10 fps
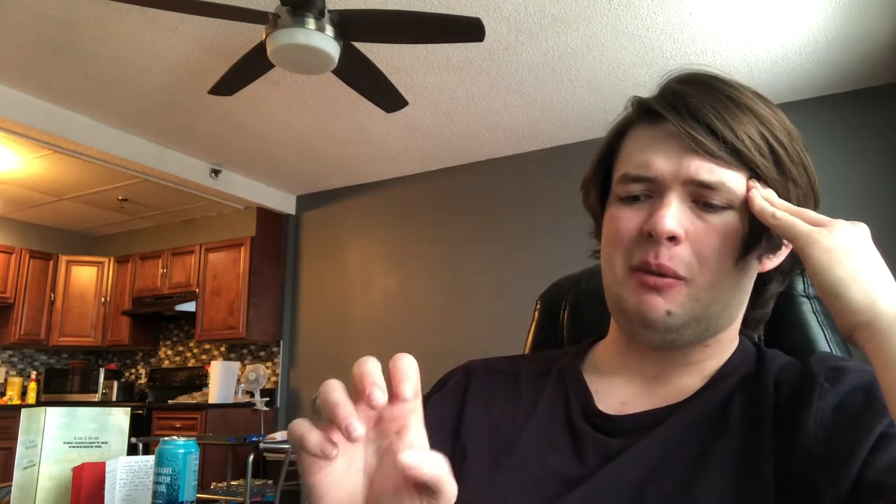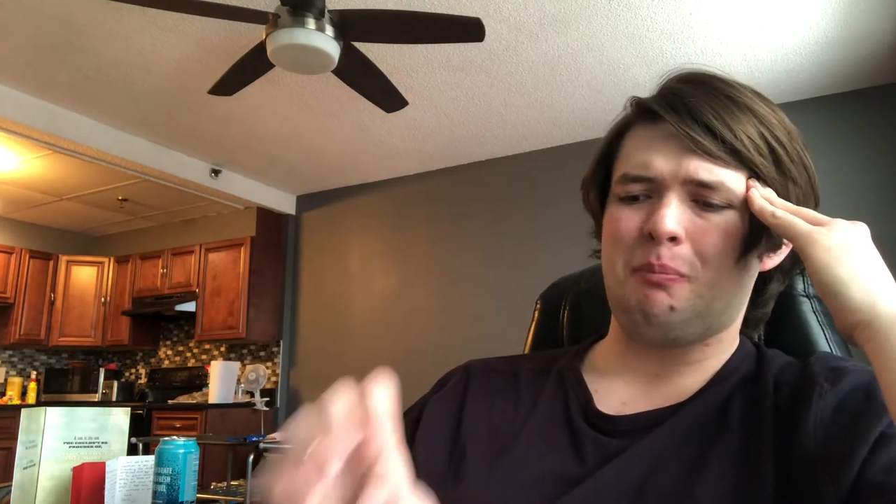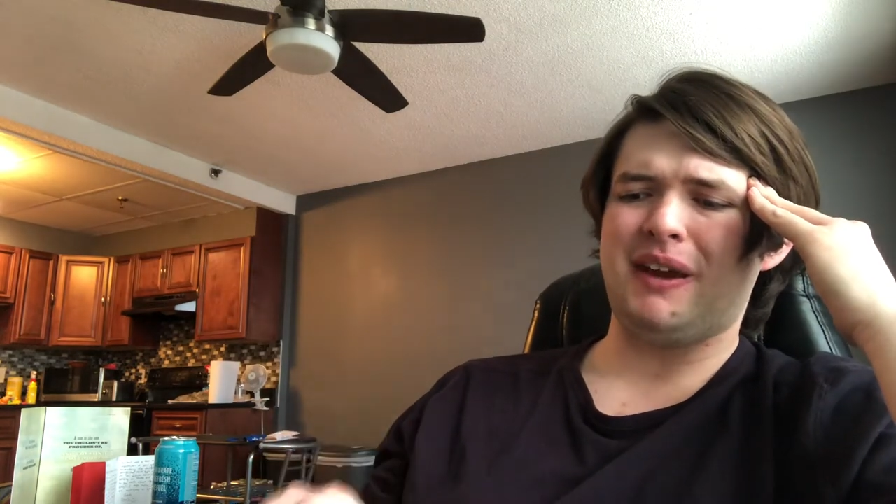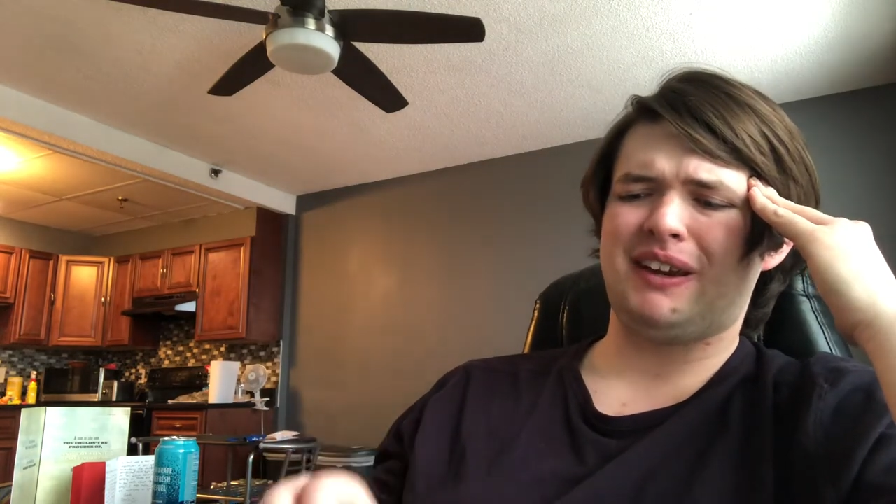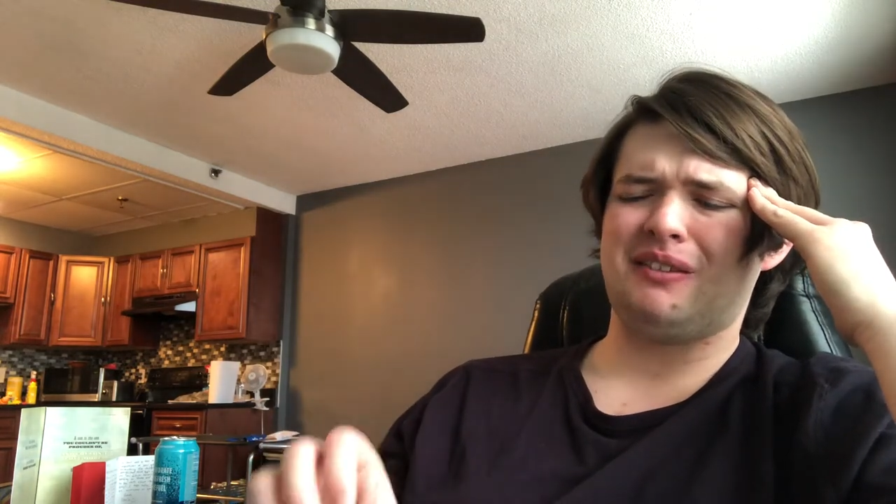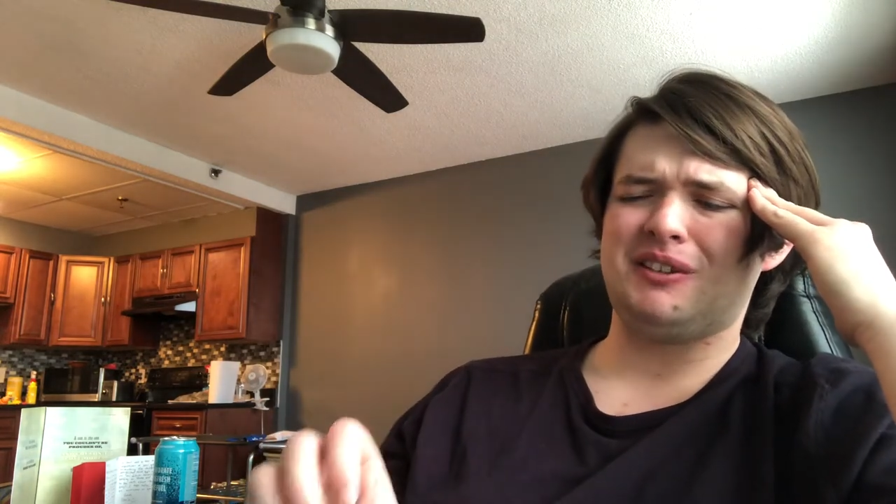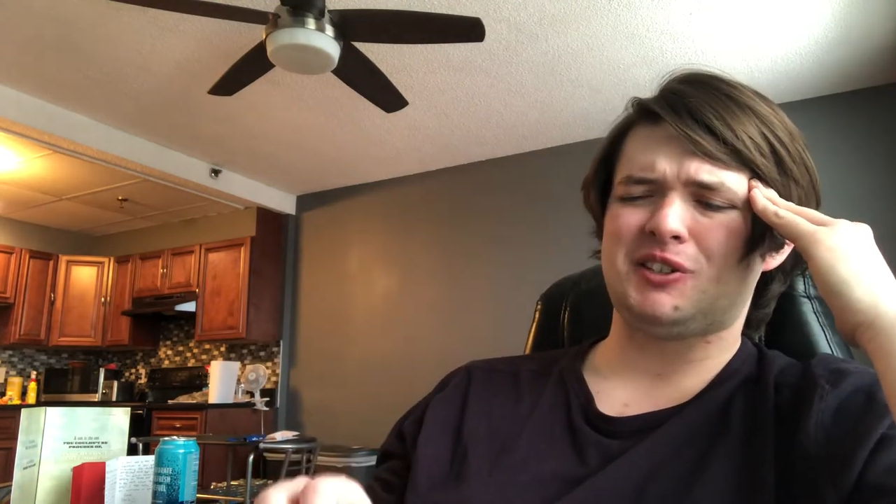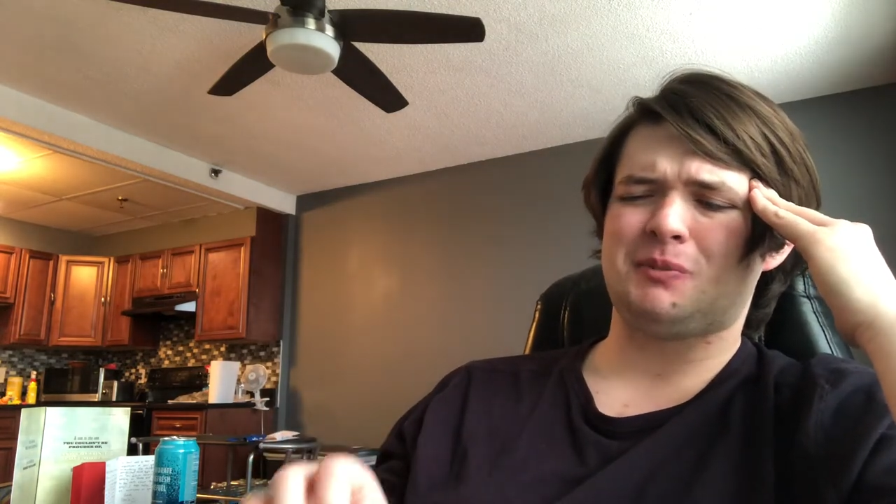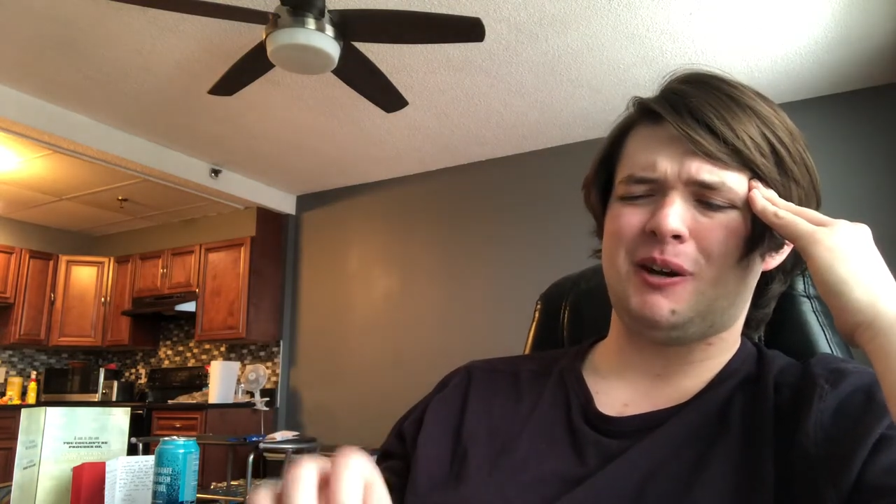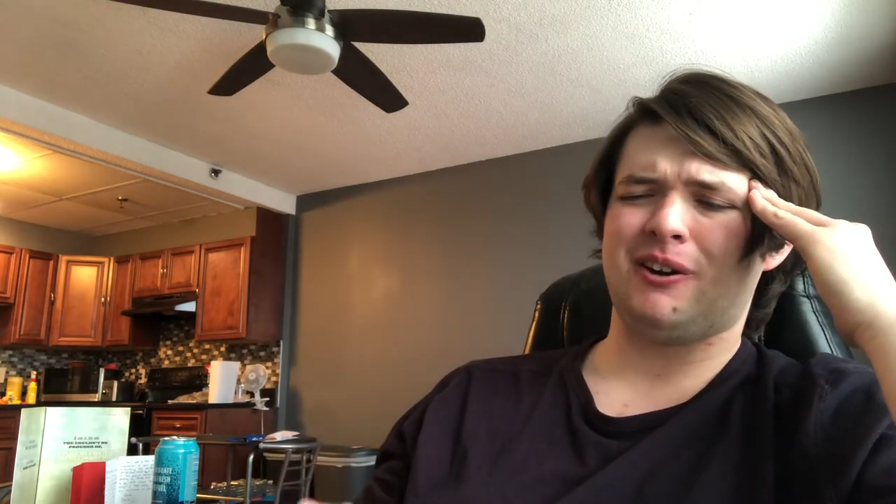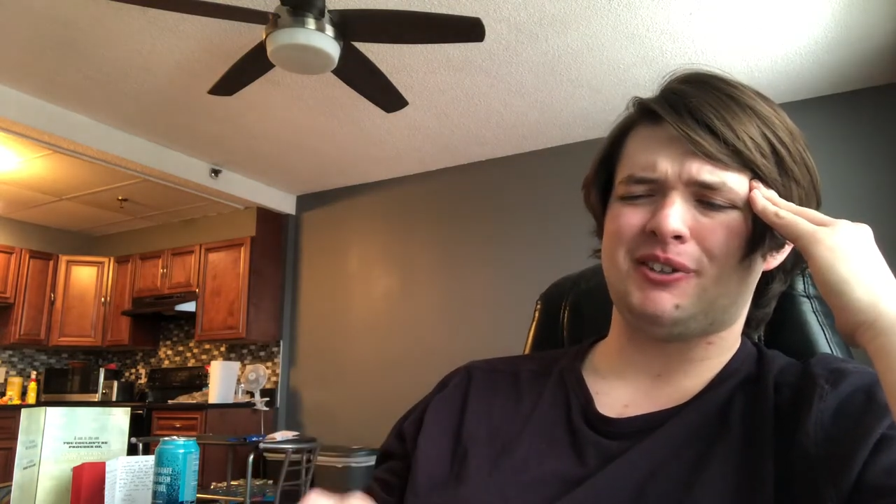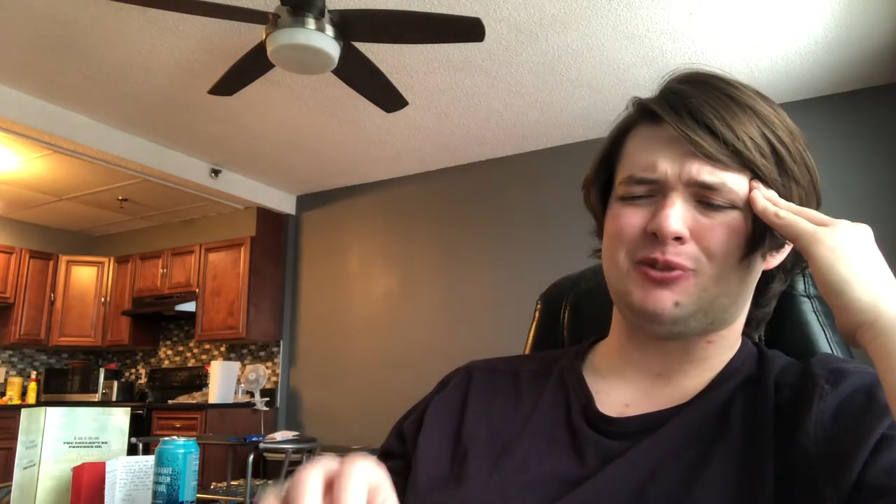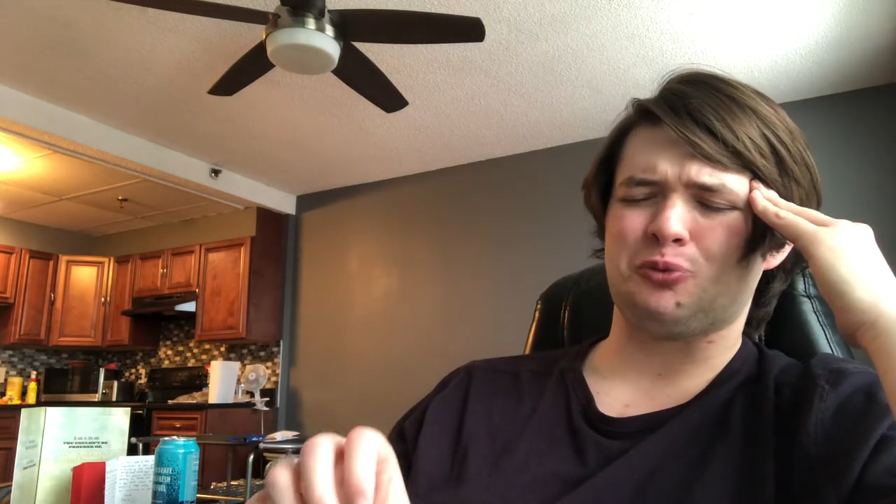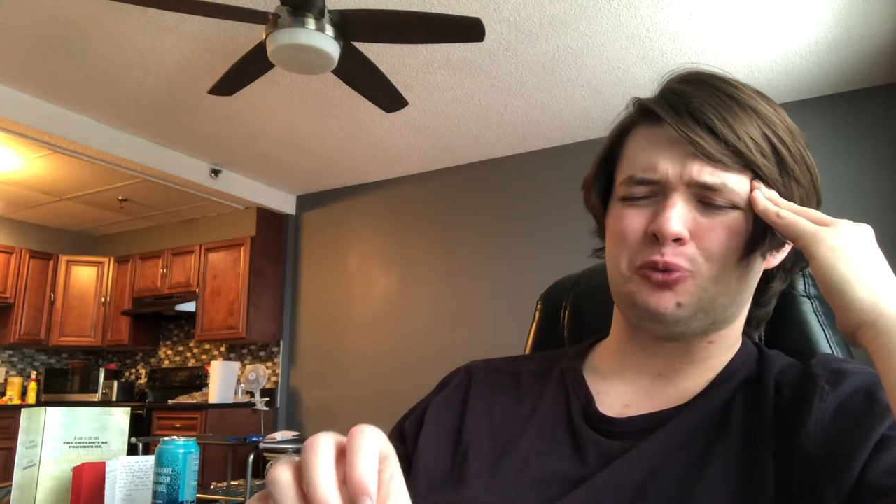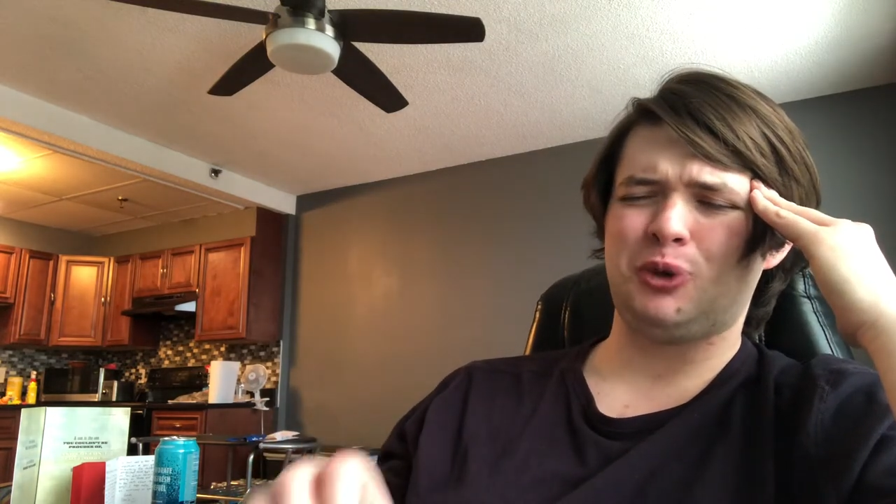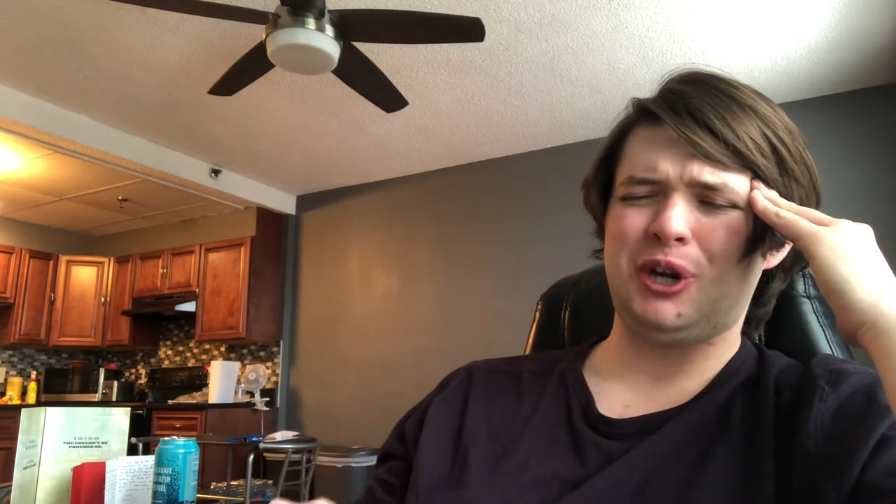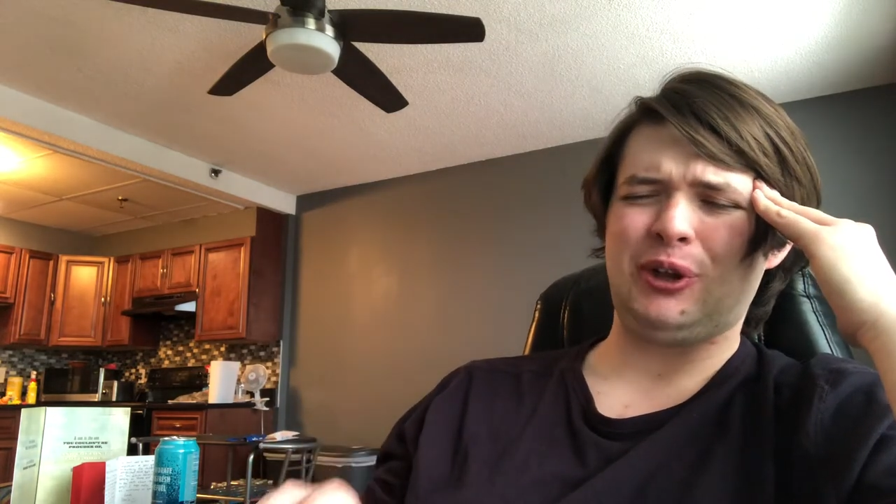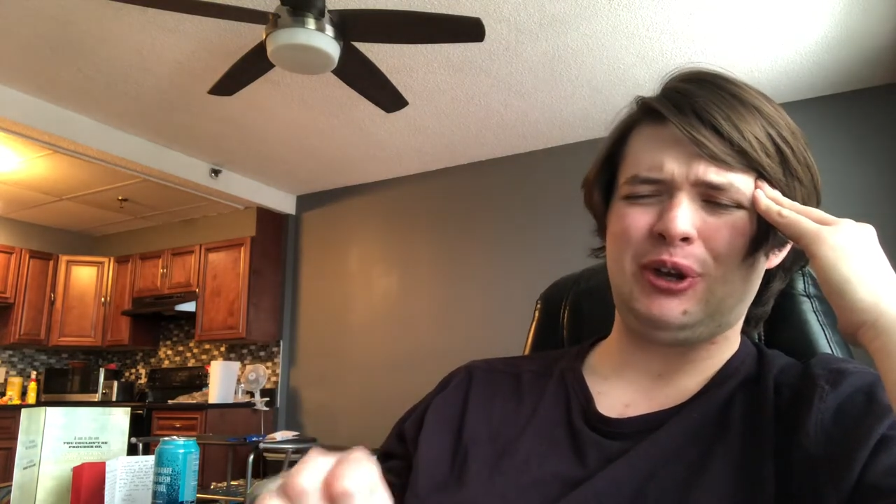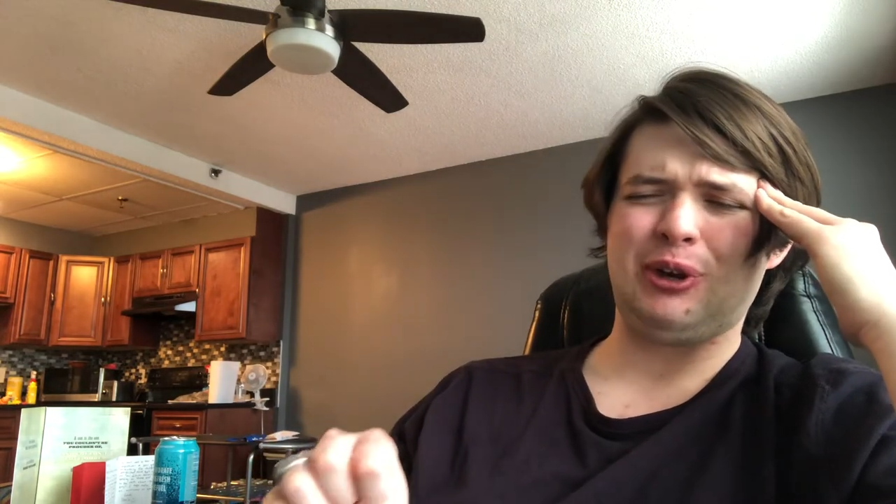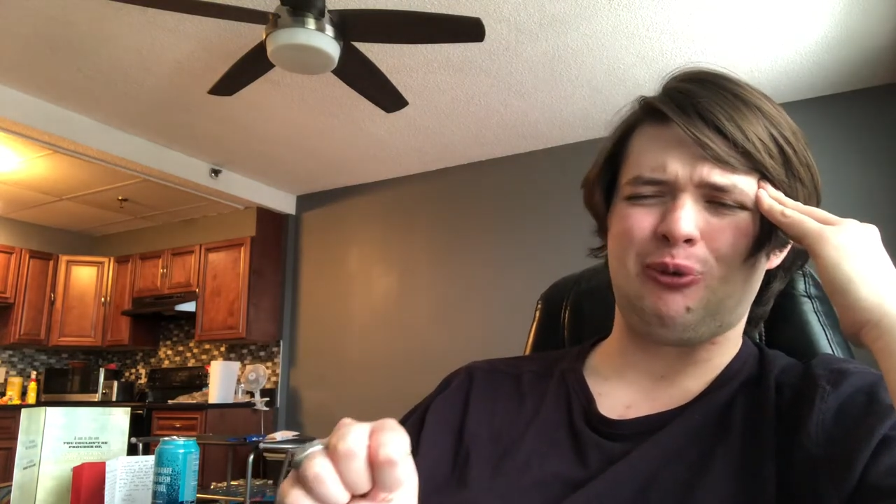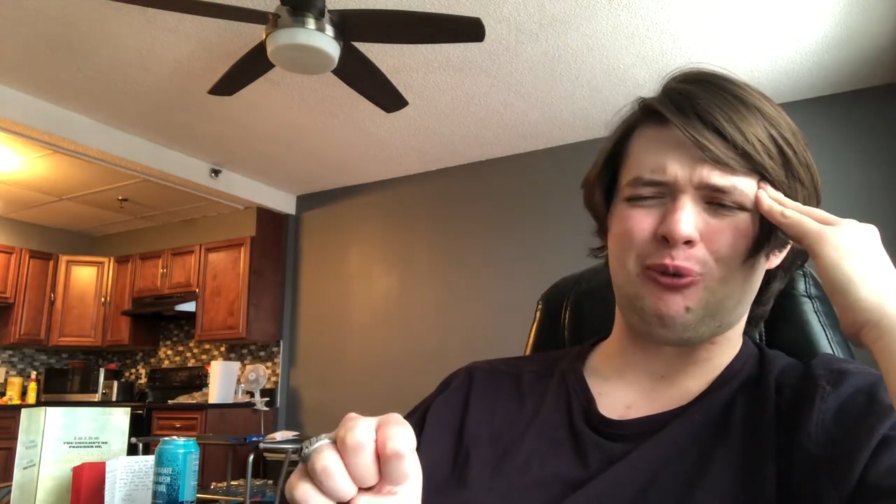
making these spirits really,